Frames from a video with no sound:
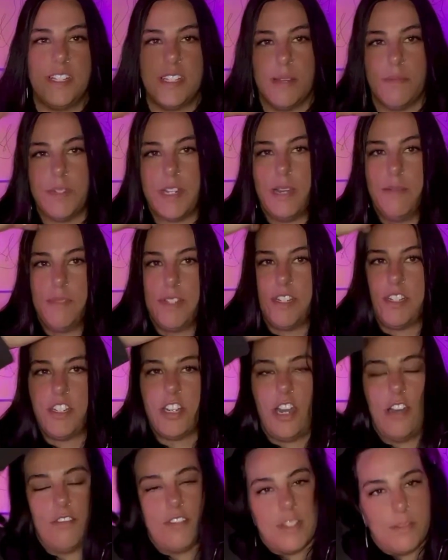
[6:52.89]
Sometimes it's
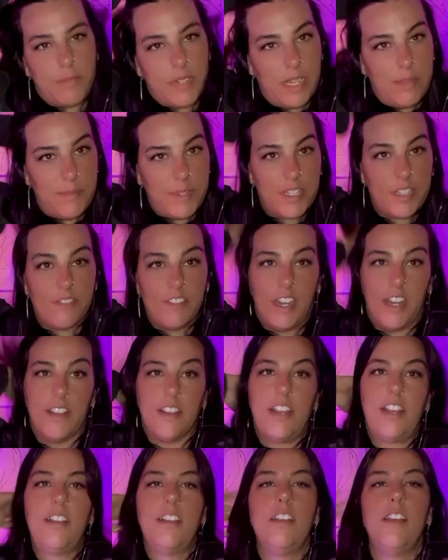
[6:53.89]
child, sometimes it's
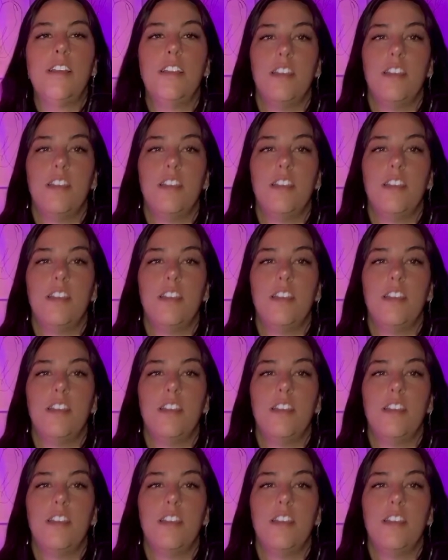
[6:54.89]
father.